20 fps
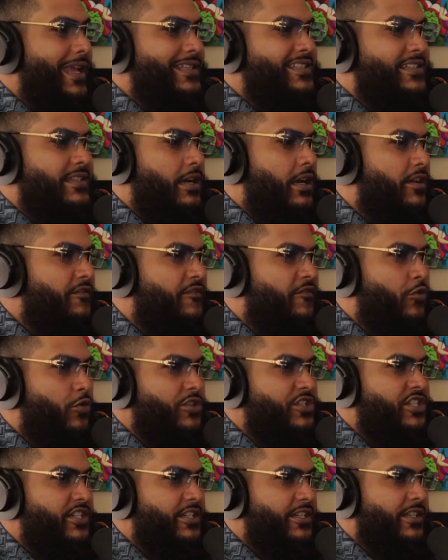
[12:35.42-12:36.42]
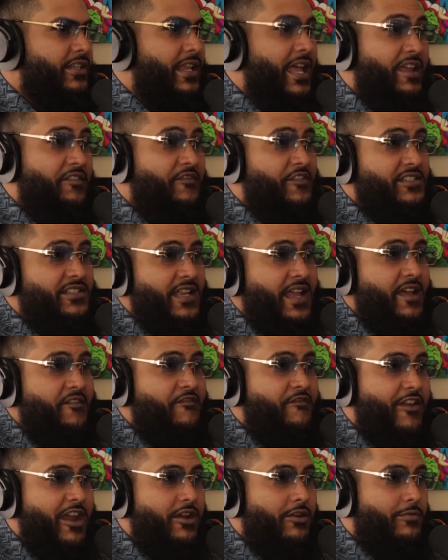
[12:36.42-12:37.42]
It's unfortunate. Life is
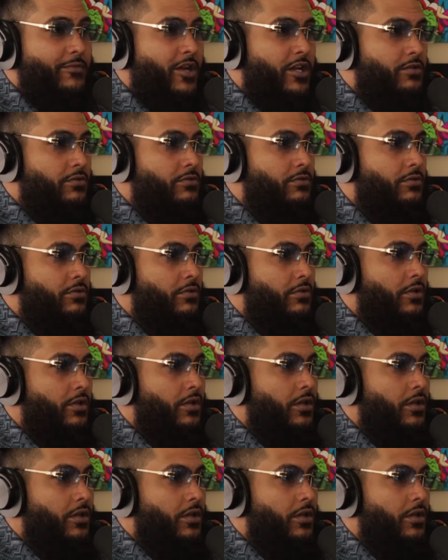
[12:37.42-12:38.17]
not fair, bro.